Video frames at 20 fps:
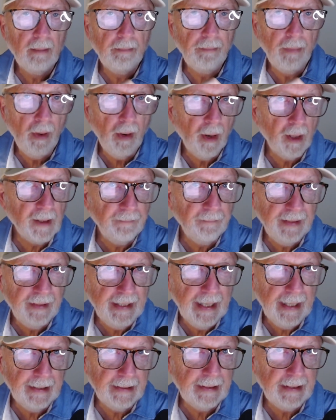part of
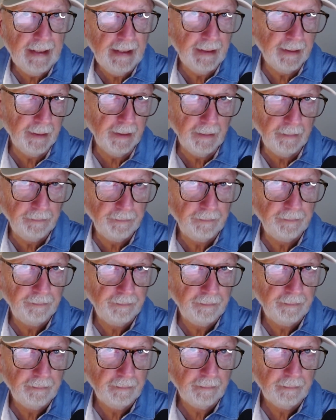the antenna.
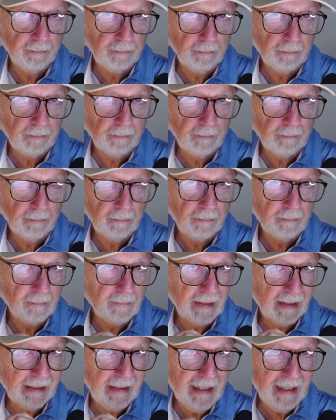
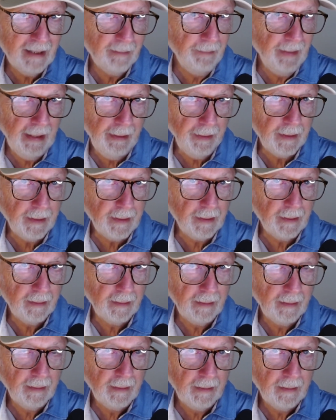Think about it.
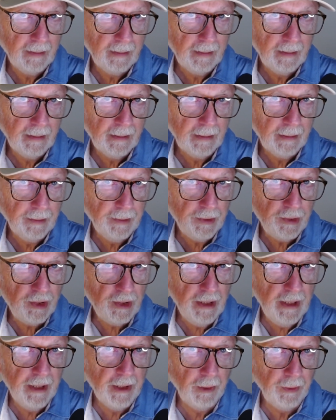The
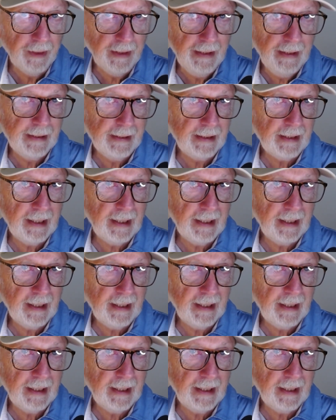shield is